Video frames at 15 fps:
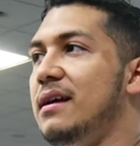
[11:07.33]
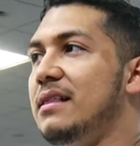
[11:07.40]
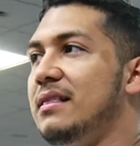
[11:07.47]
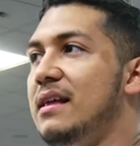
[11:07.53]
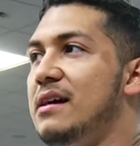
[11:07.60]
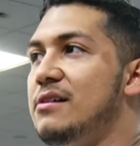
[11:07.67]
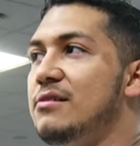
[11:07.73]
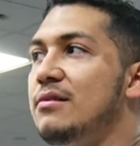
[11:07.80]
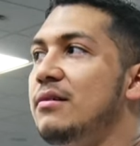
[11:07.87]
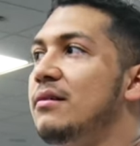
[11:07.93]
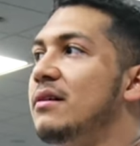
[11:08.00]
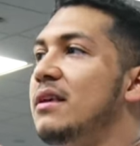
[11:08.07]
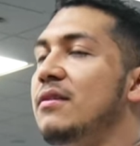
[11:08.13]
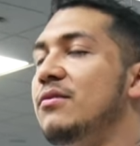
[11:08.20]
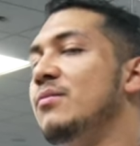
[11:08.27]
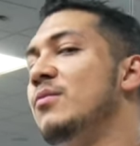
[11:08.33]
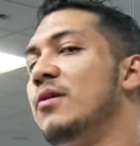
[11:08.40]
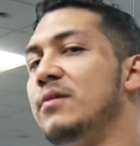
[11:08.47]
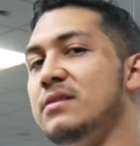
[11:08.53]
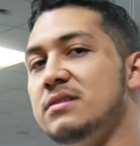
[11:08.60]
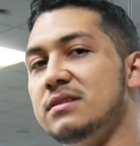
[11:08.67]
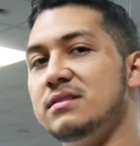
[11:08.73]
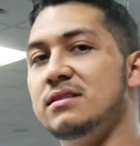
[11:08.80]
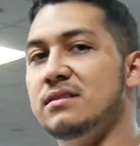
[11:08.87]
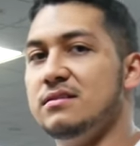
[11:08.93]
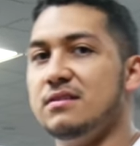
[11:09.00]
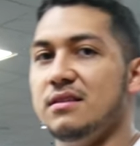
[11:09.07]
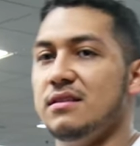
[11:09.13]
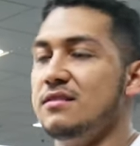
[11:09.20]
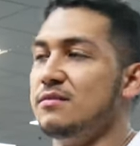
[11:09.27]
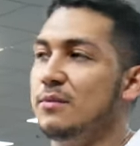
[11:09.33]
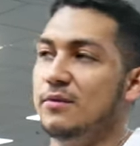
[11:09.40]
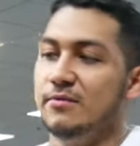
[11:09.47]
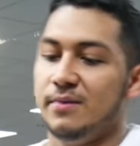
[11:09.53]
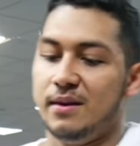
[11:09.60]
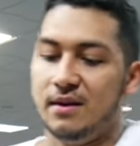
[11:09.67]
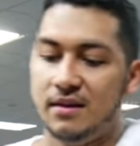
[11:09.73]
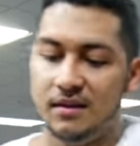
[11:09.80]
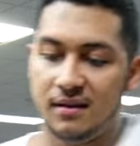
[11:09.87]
and that'll give you more resistance in this movement.